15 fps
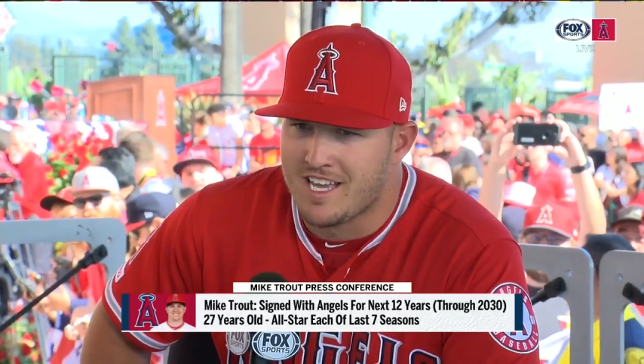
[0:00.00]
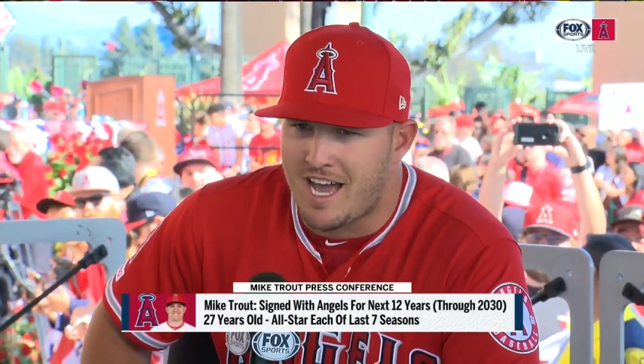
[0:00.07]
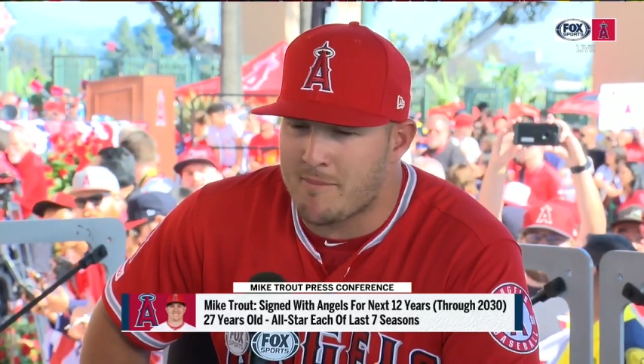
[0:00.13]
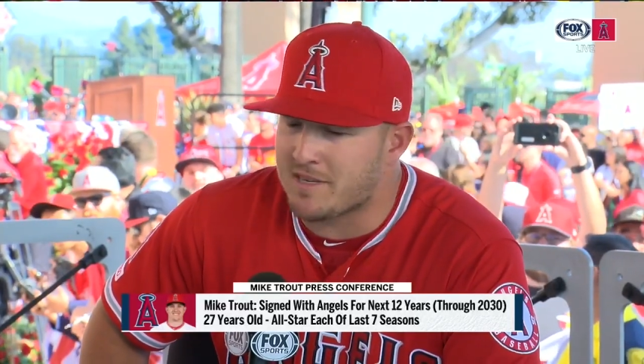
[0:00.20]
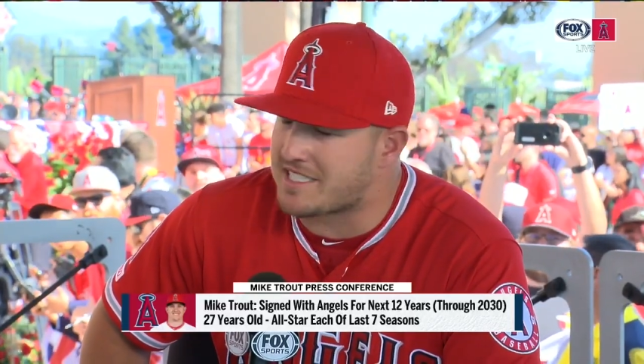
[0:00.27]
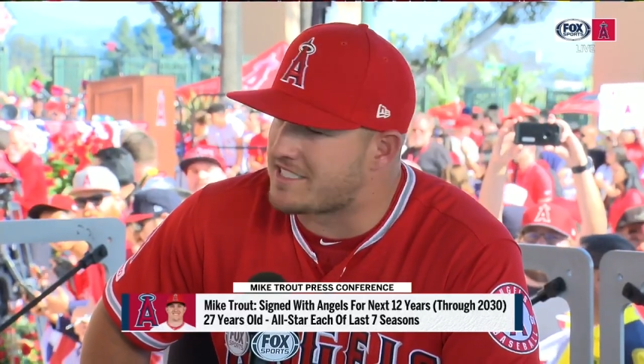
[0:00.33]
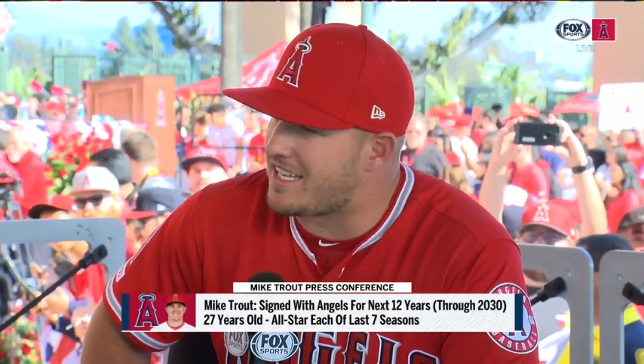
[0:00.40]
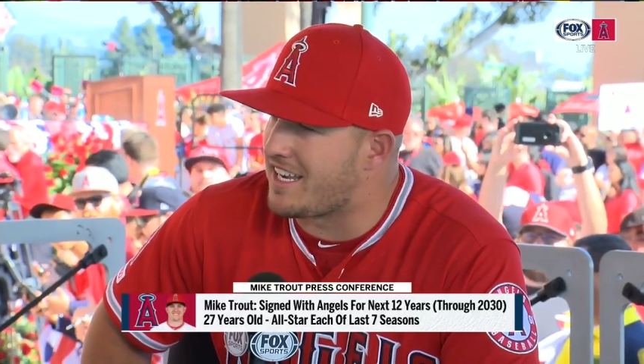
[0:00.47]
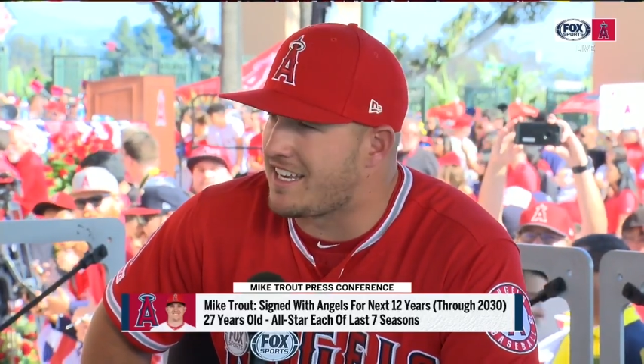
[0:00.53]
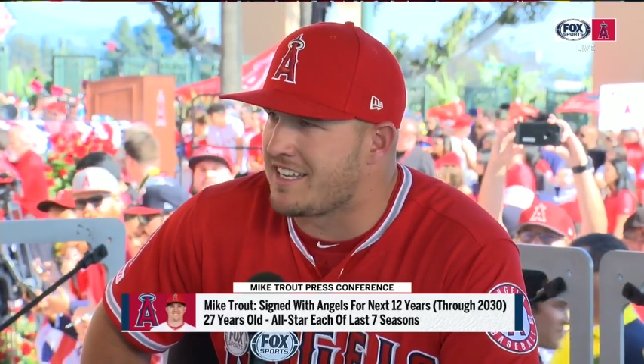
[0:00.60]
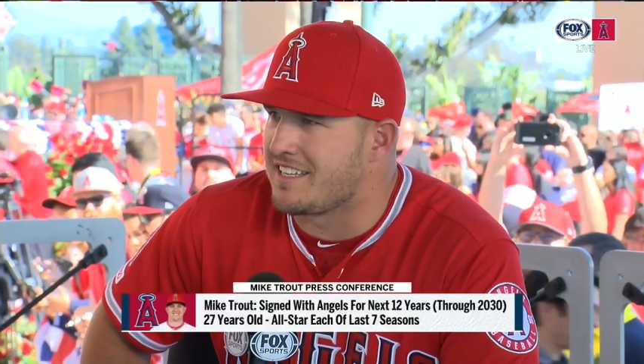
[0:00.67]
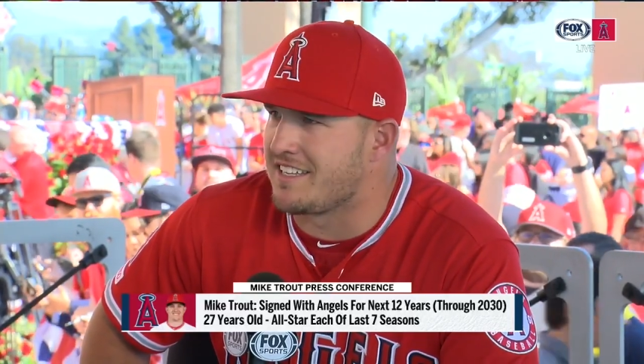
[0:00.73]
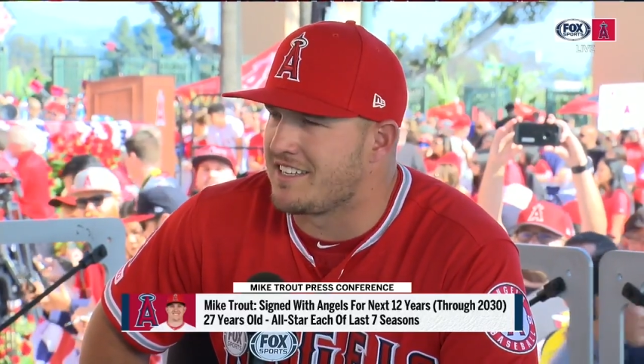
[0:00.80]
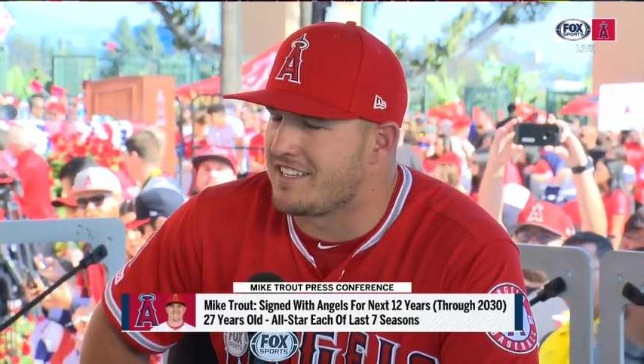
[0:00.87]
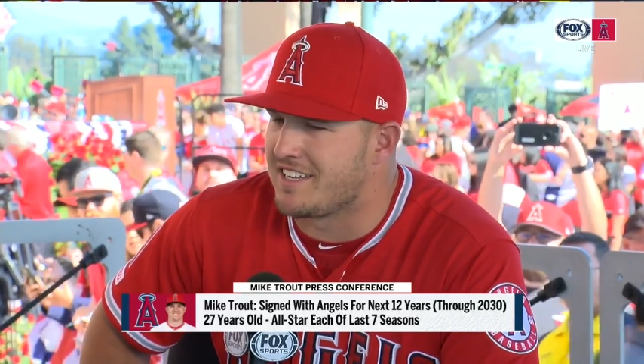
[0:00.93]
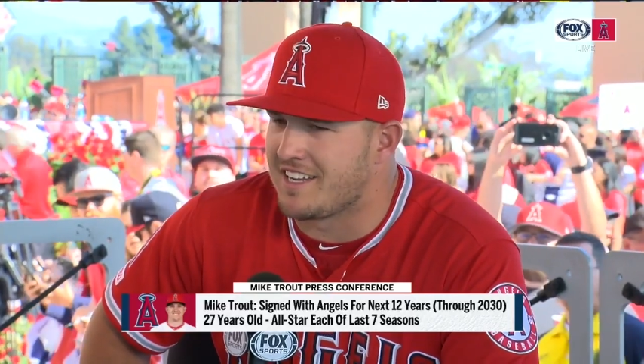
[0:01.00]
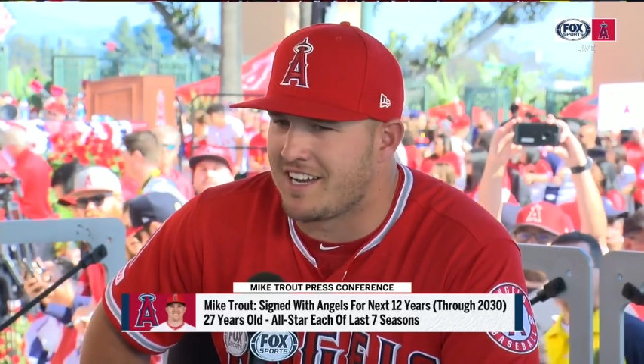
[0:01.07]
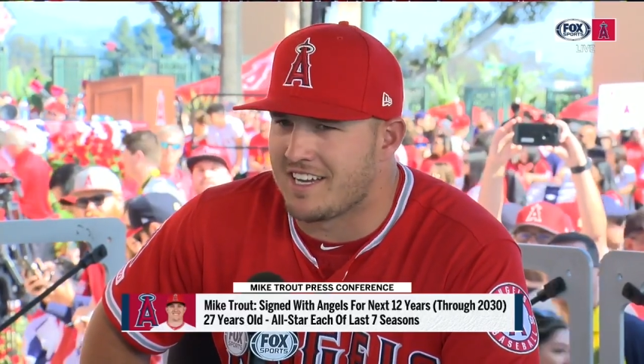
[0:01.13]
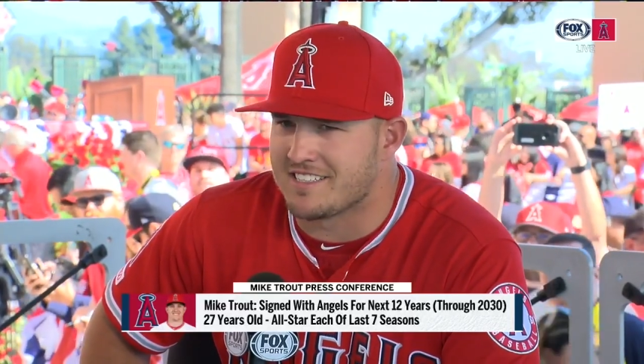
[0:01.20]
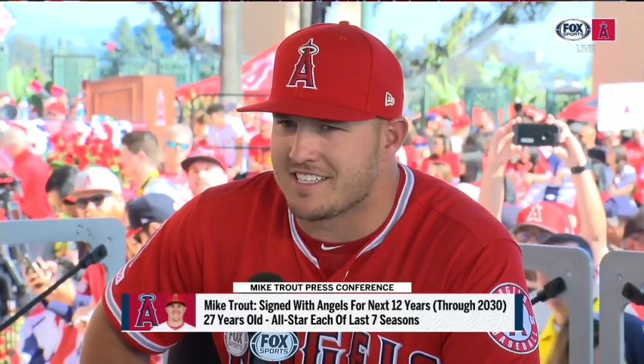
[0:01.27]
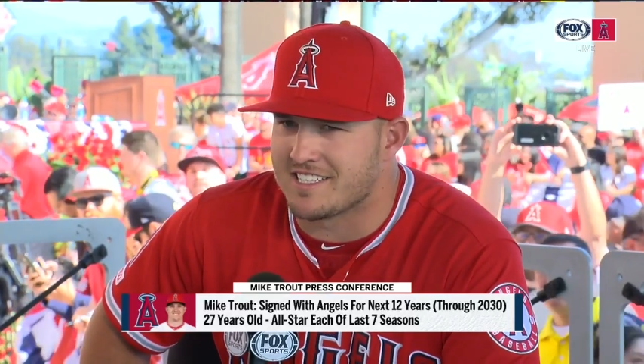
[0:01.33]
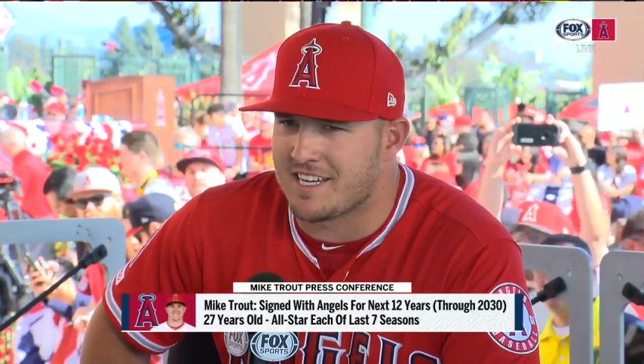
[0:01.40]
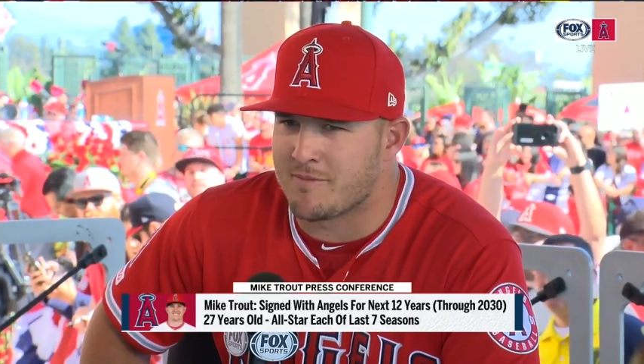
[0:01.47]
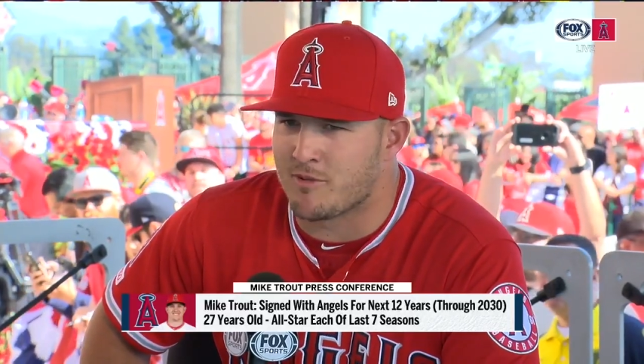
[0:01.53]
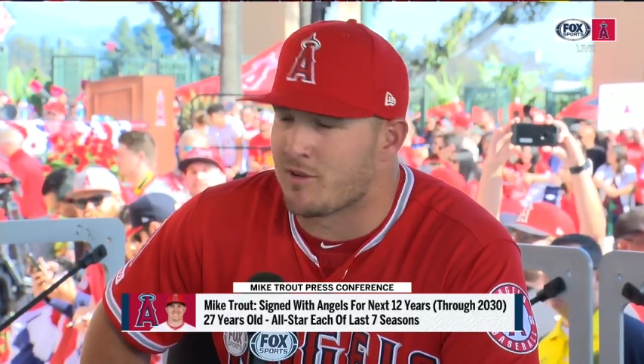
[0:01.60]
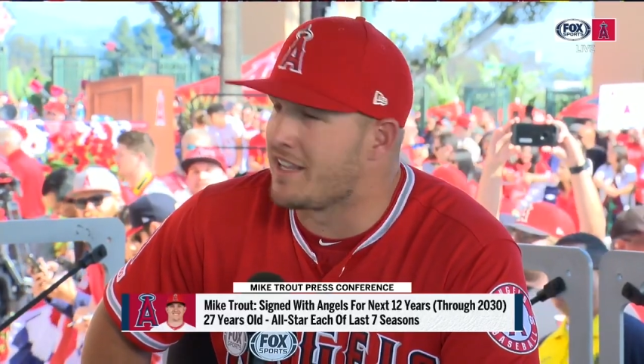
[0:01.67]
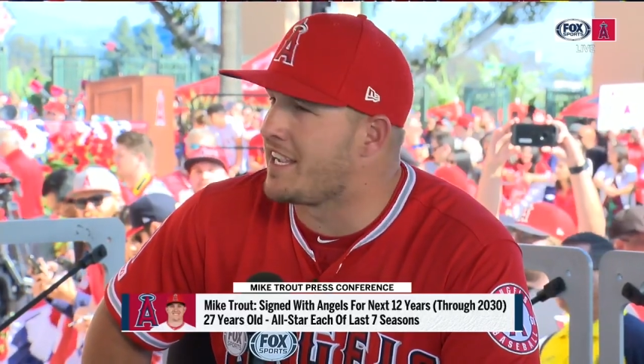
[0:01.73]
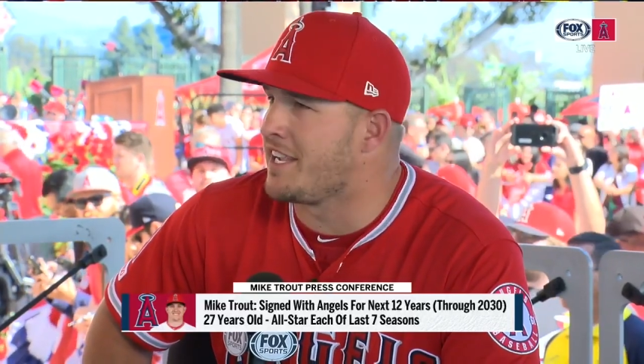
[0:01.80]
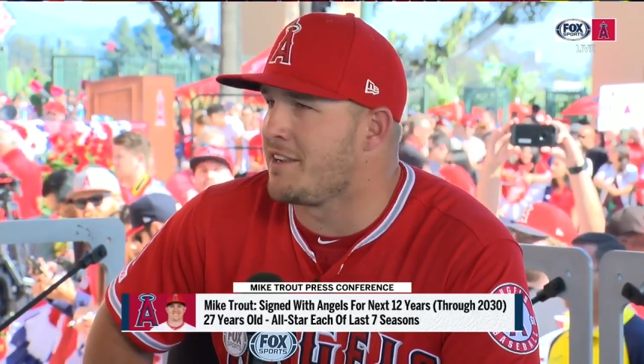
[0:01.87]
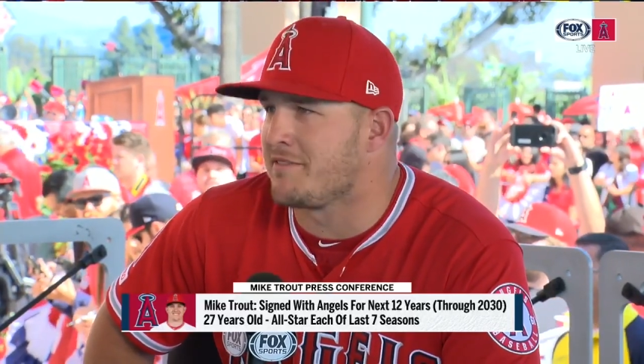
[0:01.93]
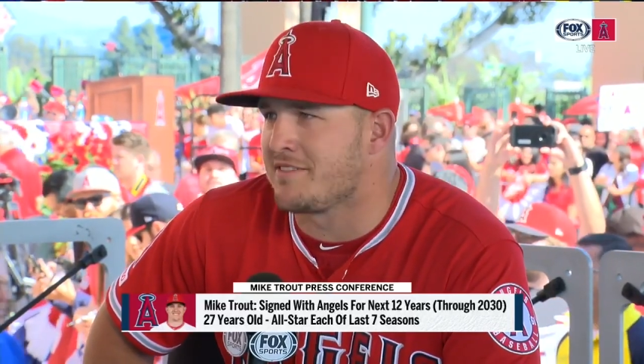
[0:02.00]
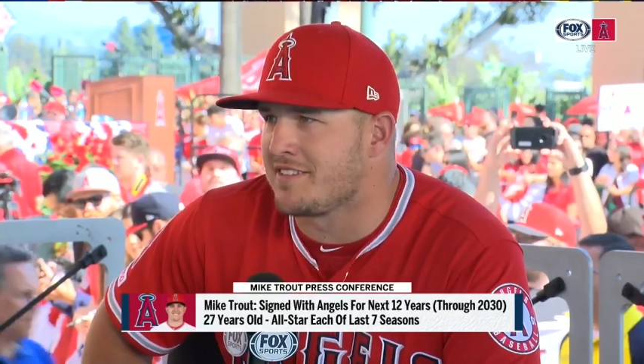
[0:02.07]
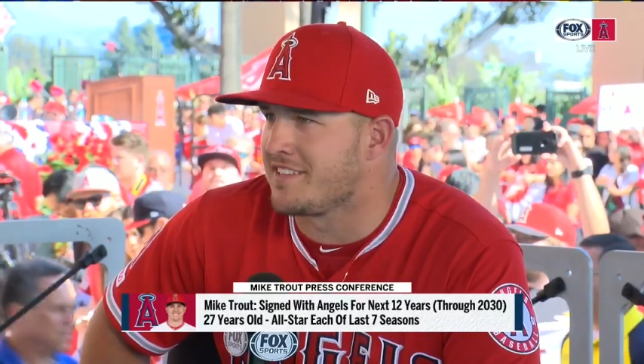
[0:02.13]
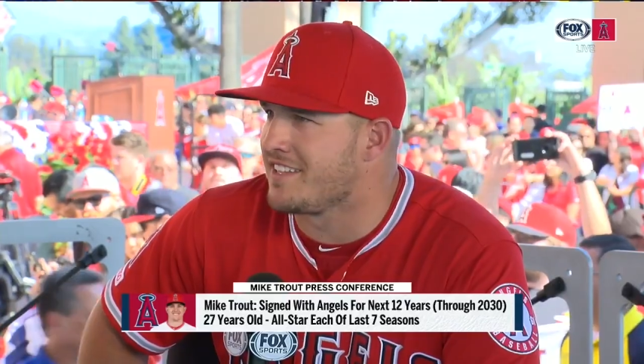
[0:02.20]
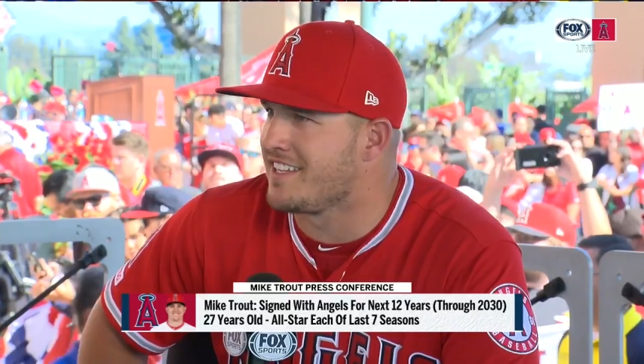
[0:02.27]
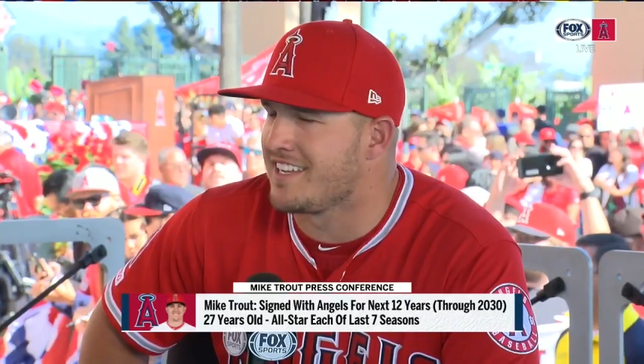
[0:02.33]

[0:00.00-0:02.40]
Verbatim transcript: I'm excited. Yeah, I think I'm relieved.